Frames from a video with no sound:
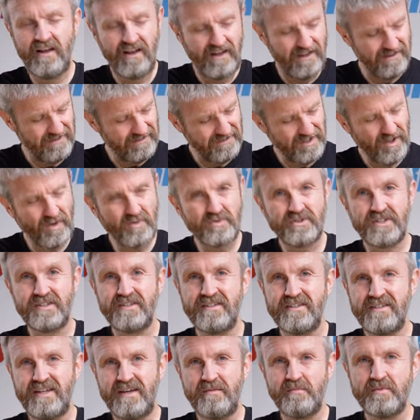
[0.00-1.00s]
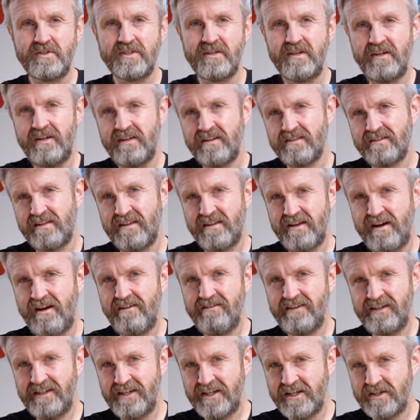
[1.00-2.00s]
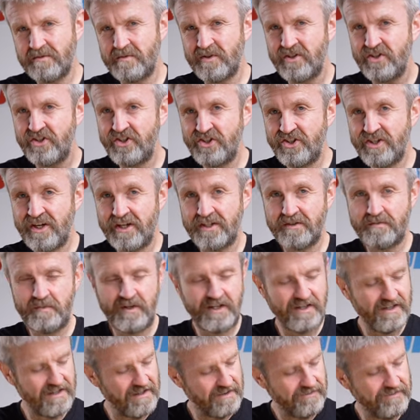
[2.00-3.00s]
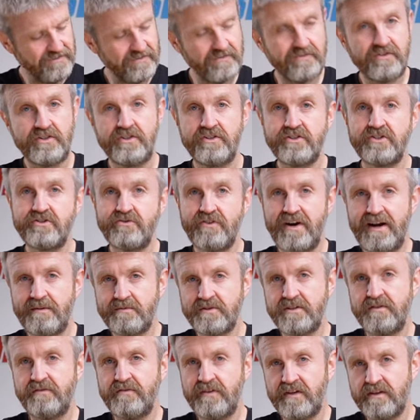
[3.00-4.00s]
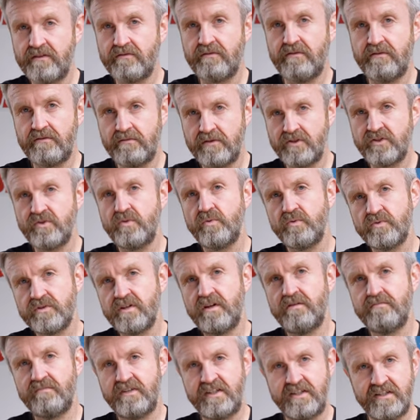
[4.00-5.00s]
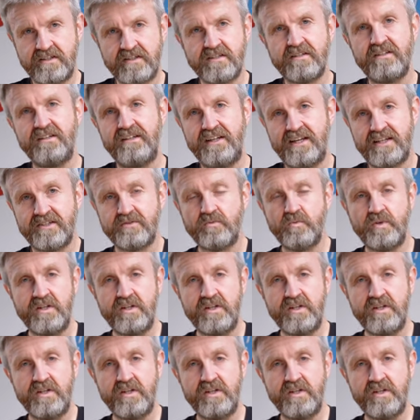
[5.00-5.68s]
and those holes are zipped, so they only need to be just big enough for the straps to fit through, which also means less